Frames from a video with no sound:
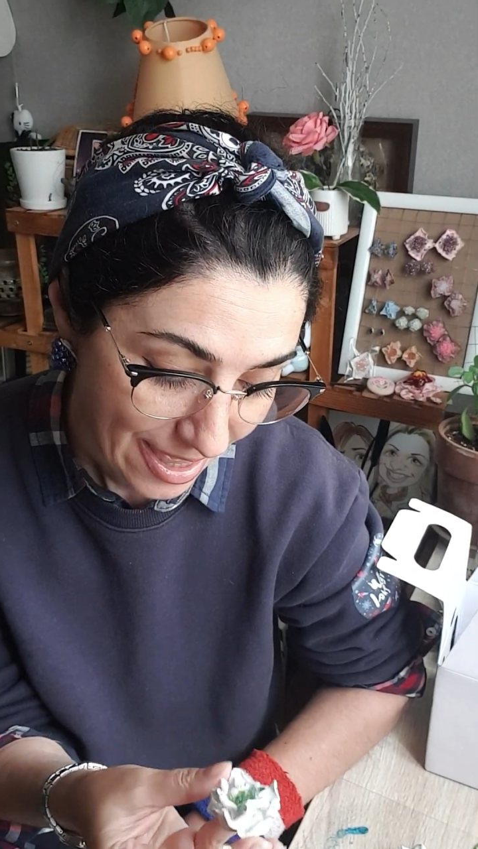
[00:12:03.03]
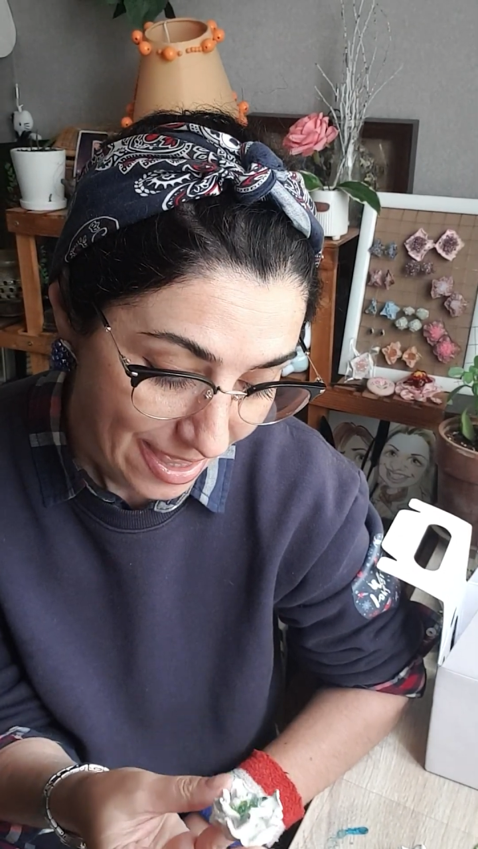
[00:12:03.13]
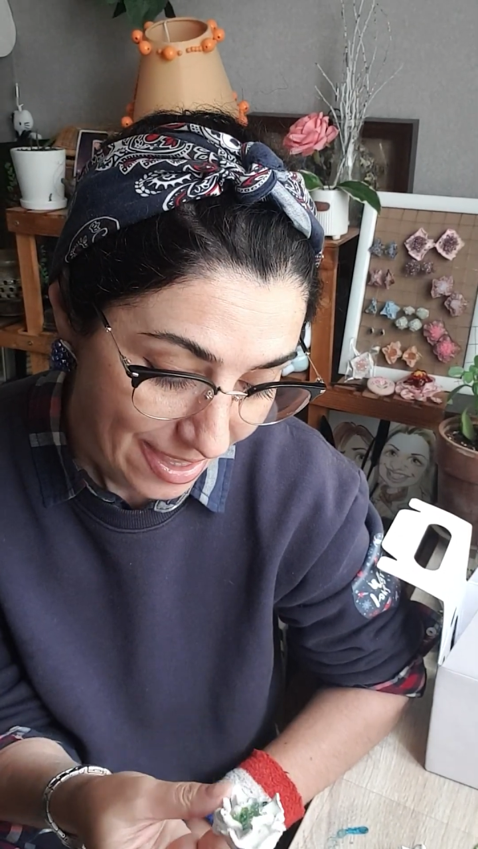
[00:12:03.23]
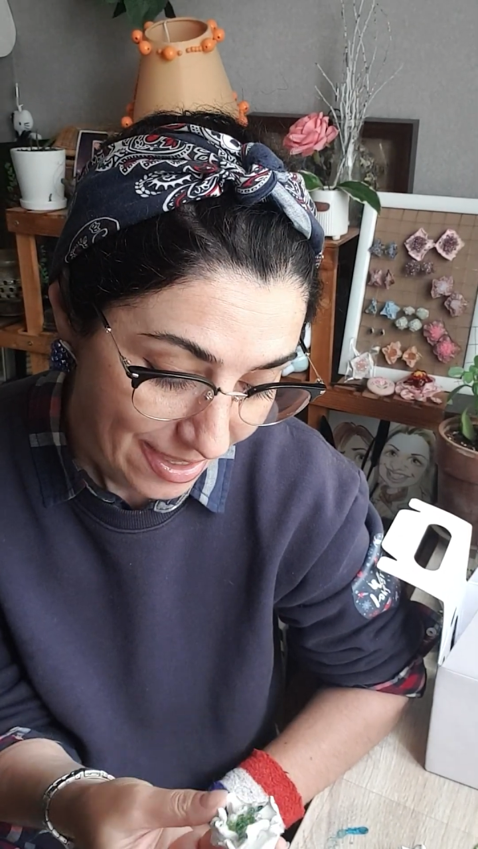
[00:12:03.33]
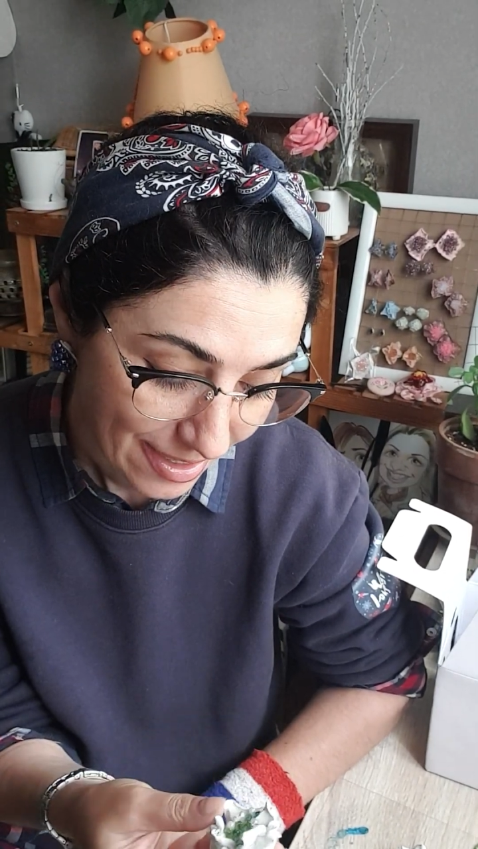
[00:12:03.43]

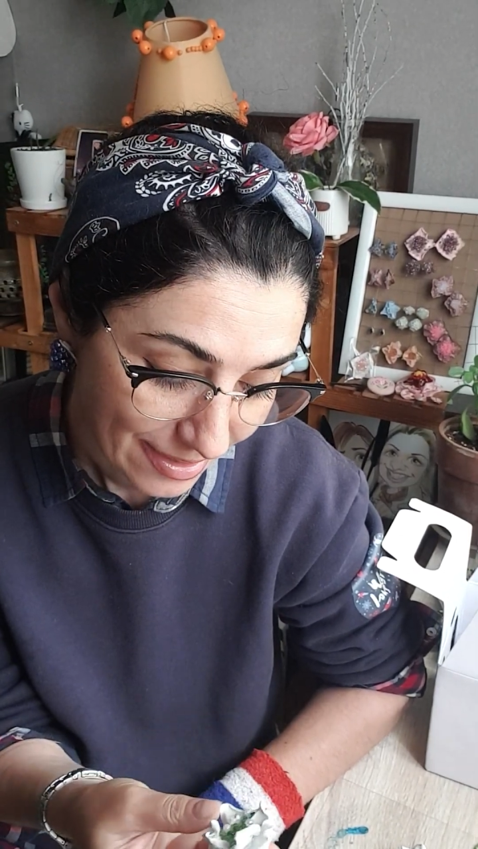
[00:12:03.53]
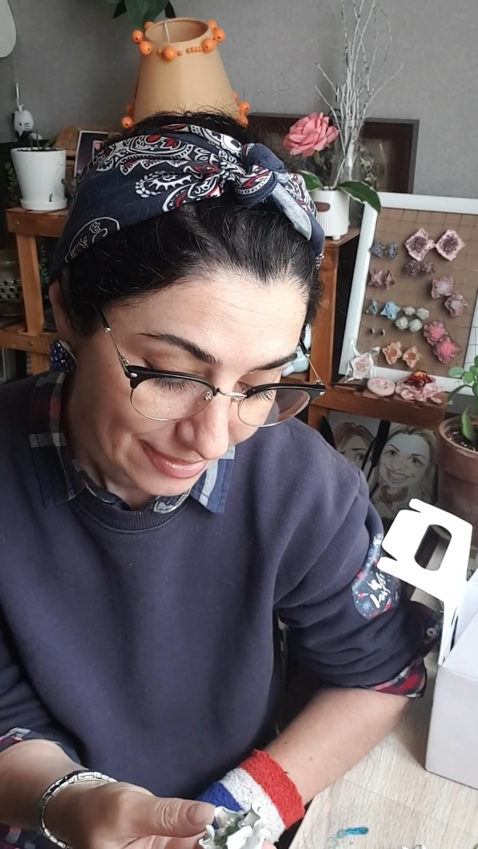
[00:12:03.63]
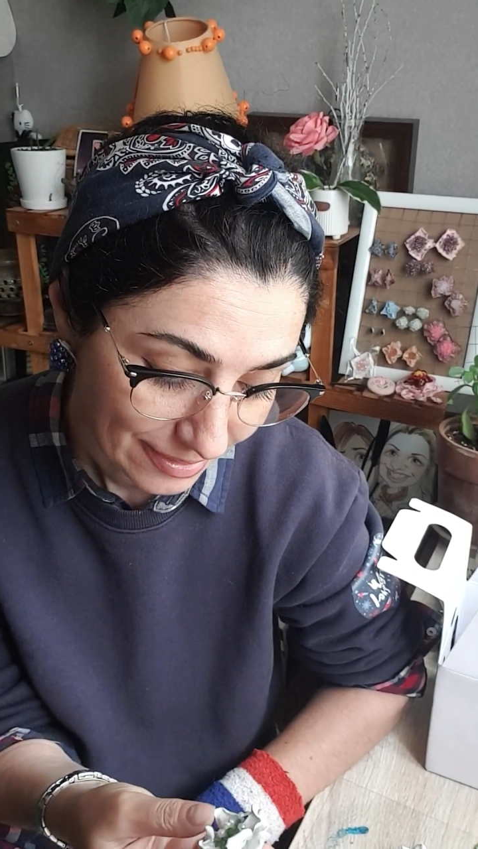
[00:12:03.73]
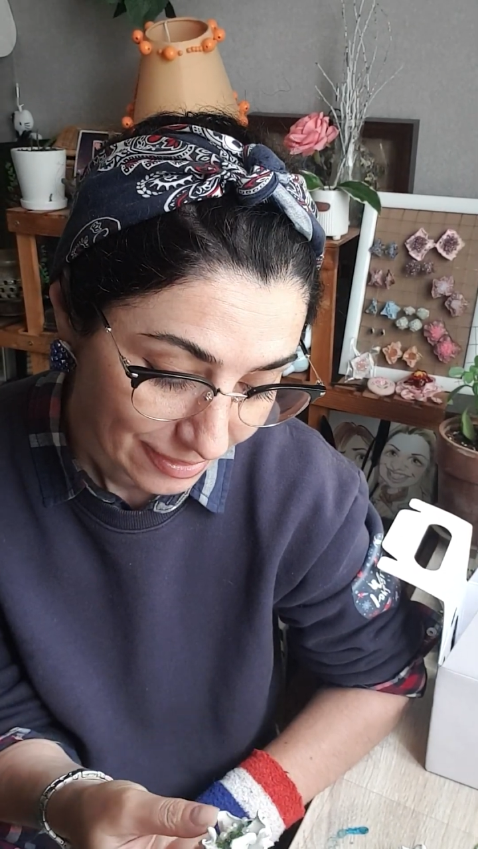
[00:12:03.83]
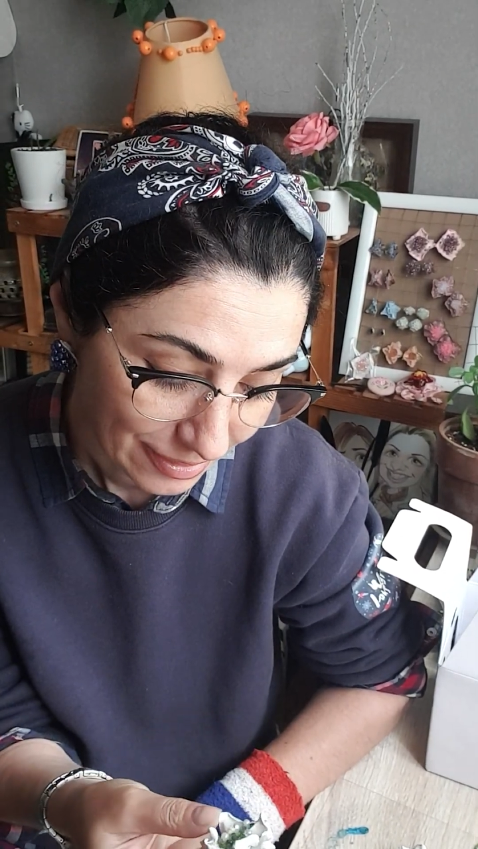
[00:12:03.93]

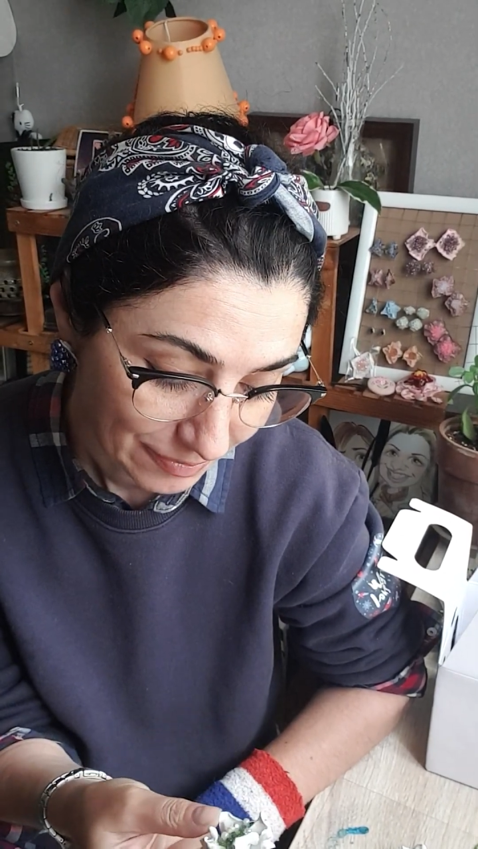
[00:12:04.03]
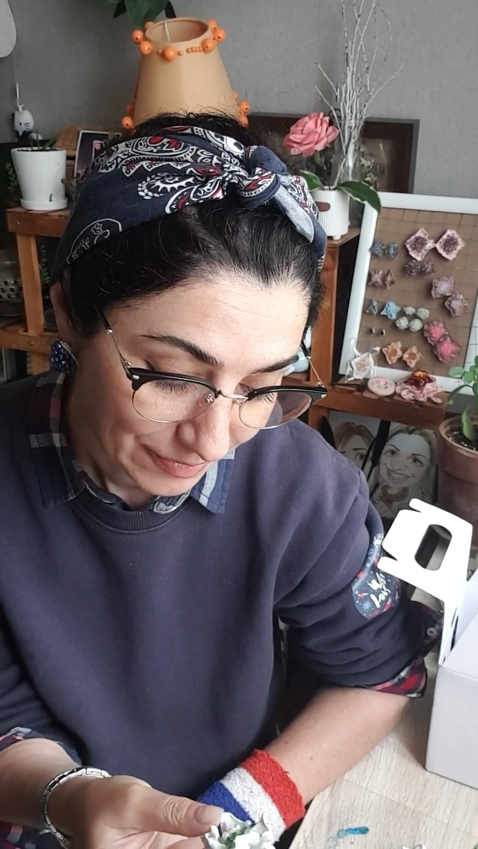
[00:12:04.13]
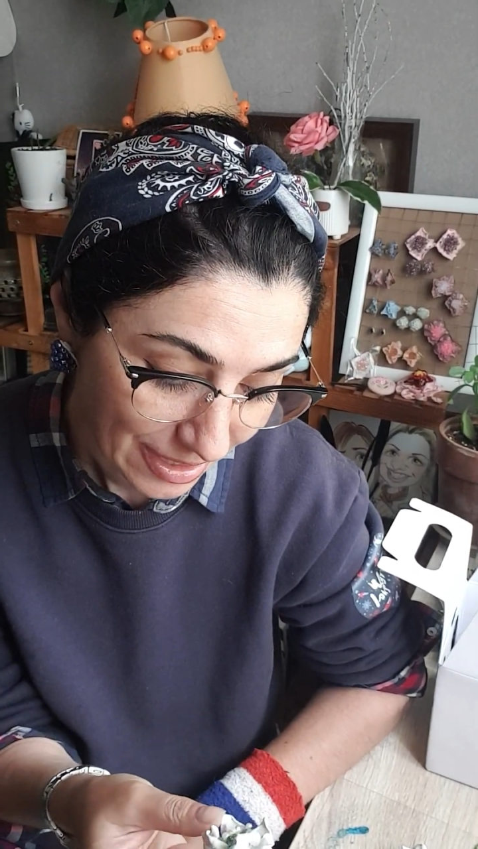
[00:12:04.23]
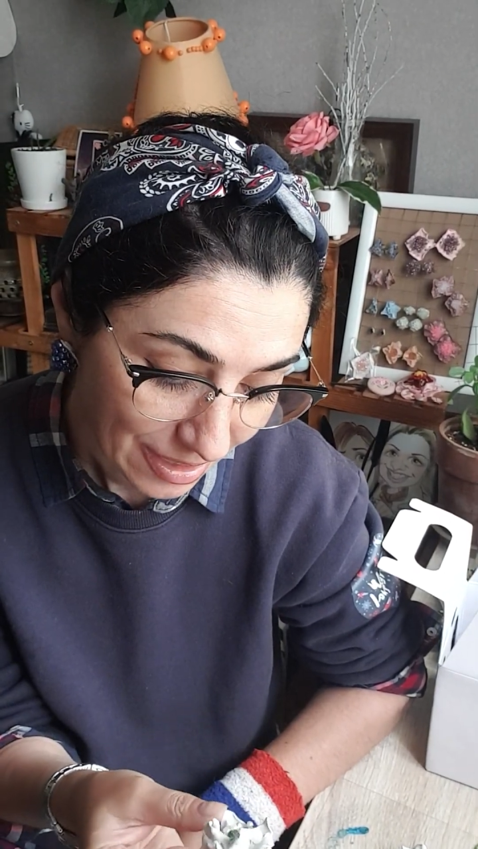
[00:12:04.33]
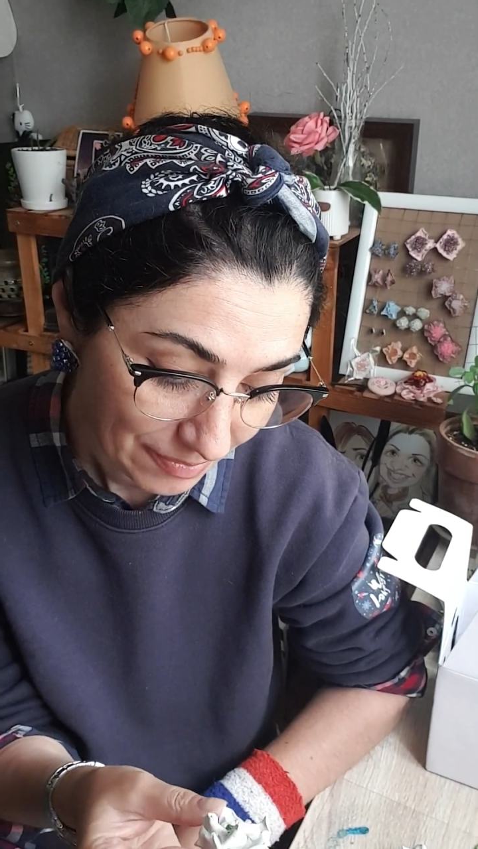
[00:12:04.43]
And
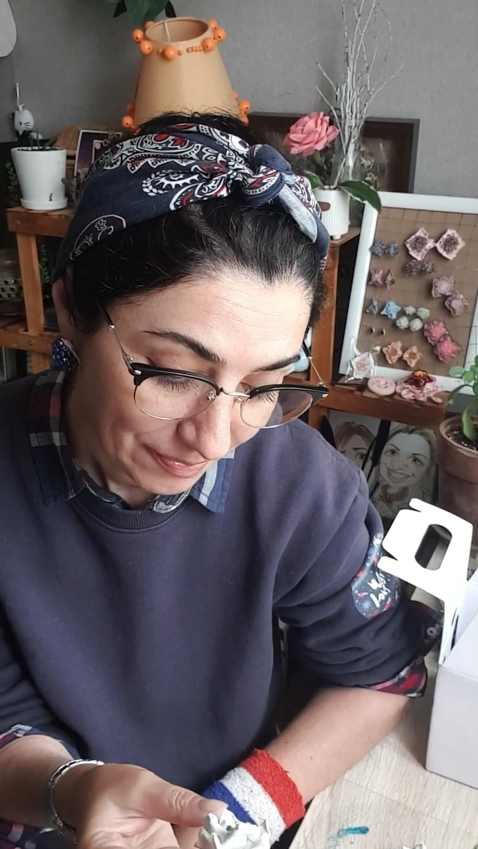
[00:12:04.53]
yeah,